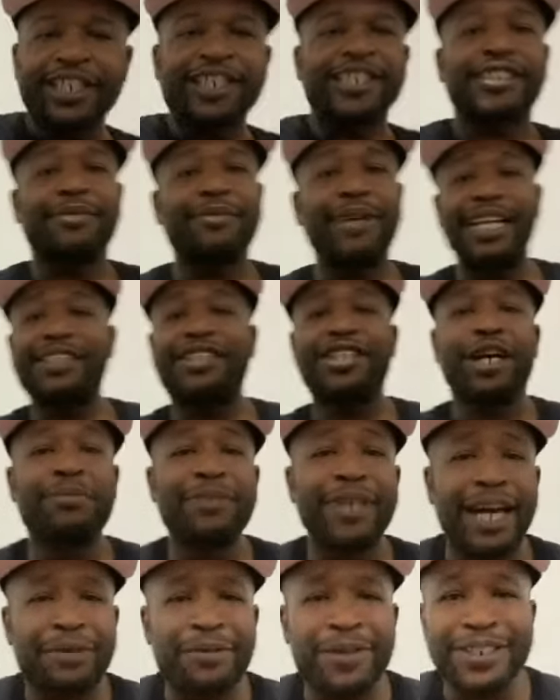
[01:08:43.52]
Somebody told
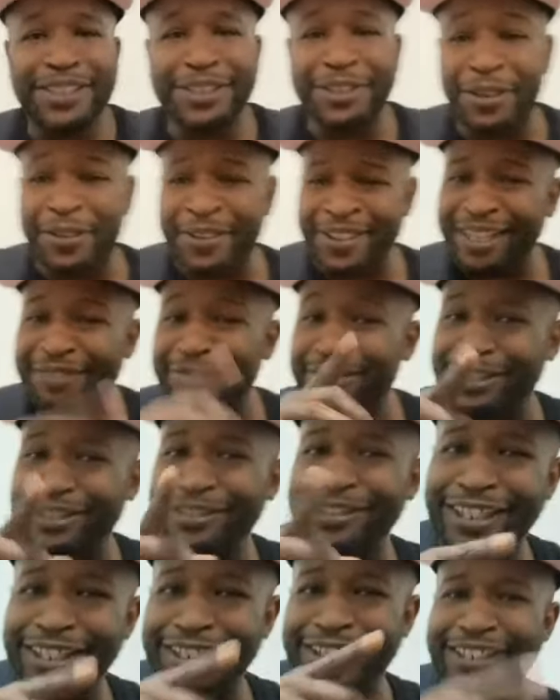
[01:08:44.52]
me I wasn't on there. It was
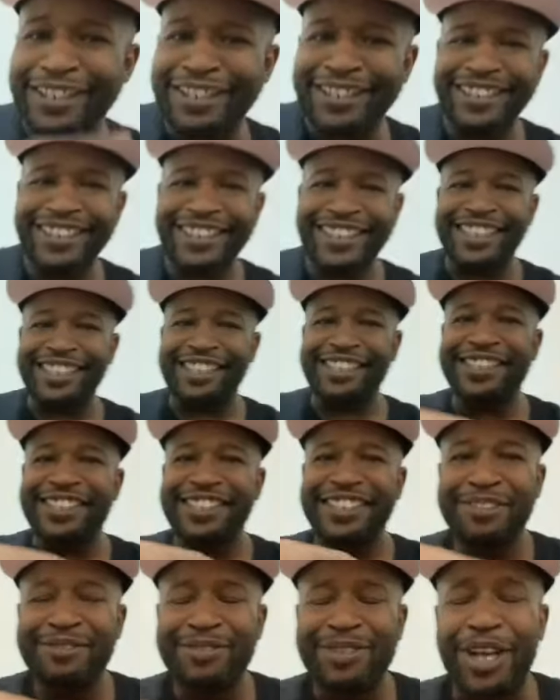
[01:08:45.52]
an
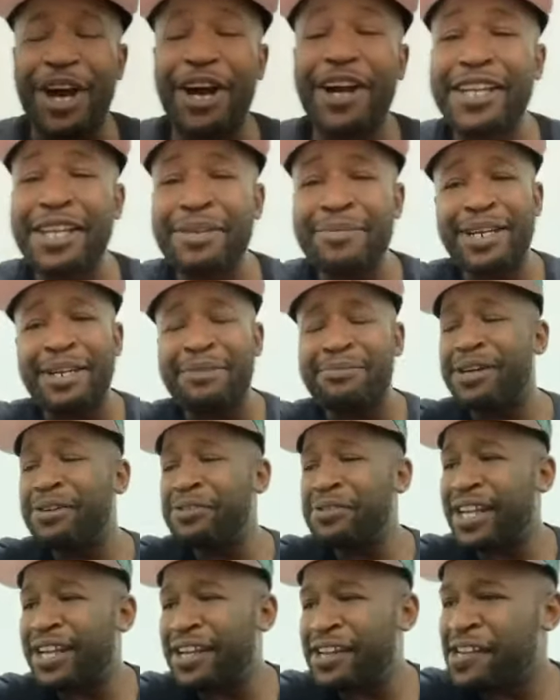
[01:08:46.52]
argument
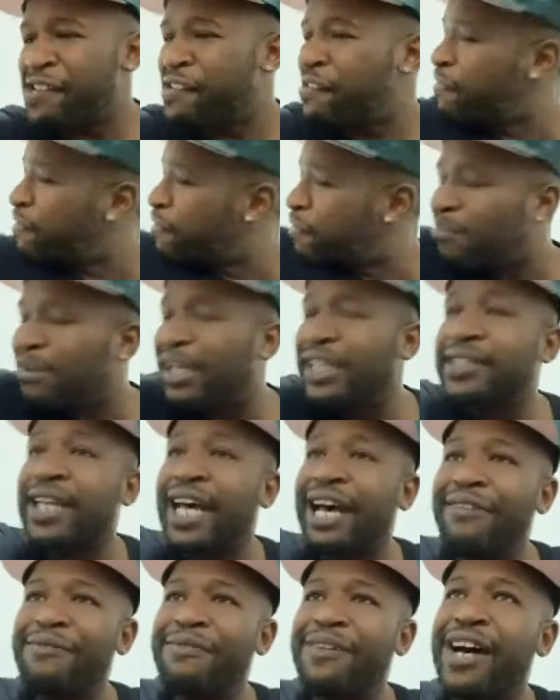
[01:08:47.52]
about that. My
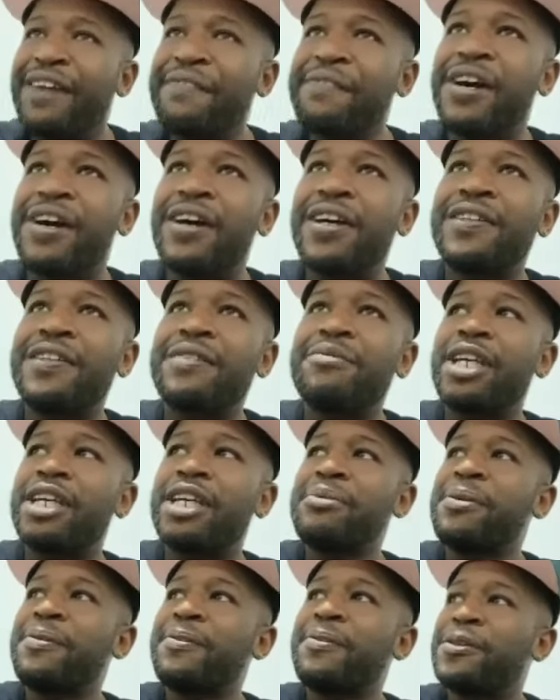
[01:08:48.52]
top 5 guards from
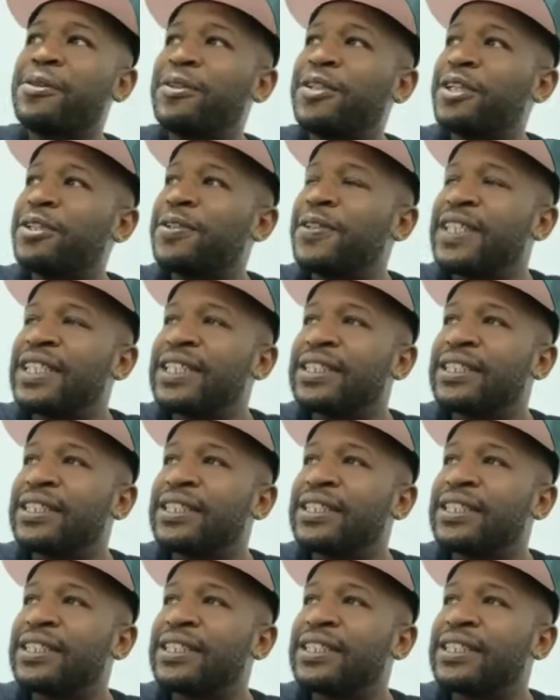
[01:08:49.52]
Amityville, though.